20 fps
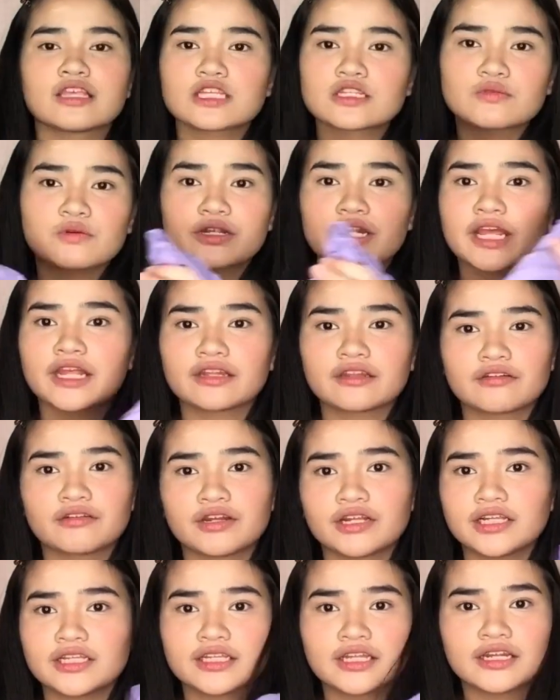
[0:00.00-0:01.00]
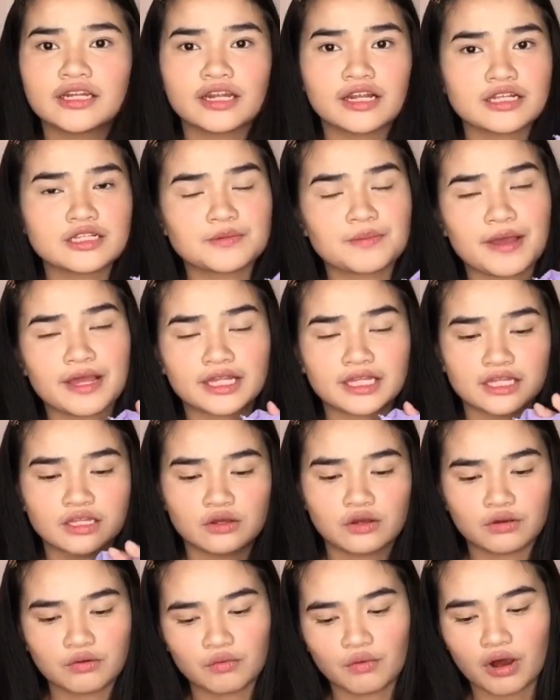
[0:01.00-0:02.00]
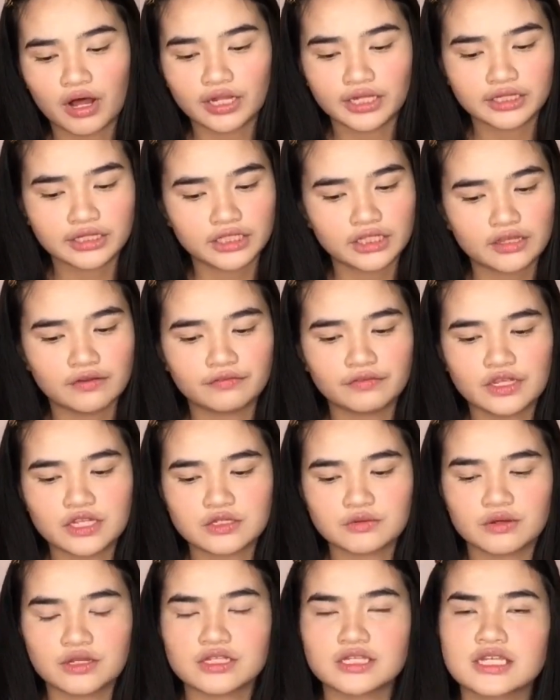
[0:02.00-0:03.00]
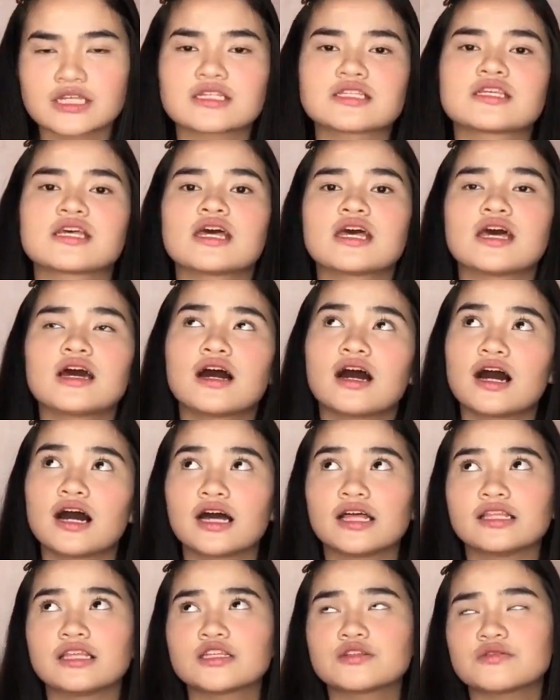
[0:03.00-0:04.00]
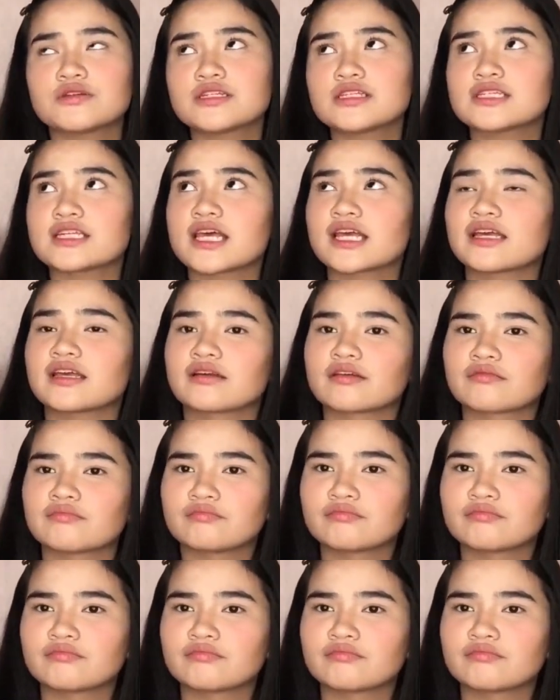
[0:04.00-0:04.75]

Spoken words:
this one, I really didn't expect the quality of this one, since this one's like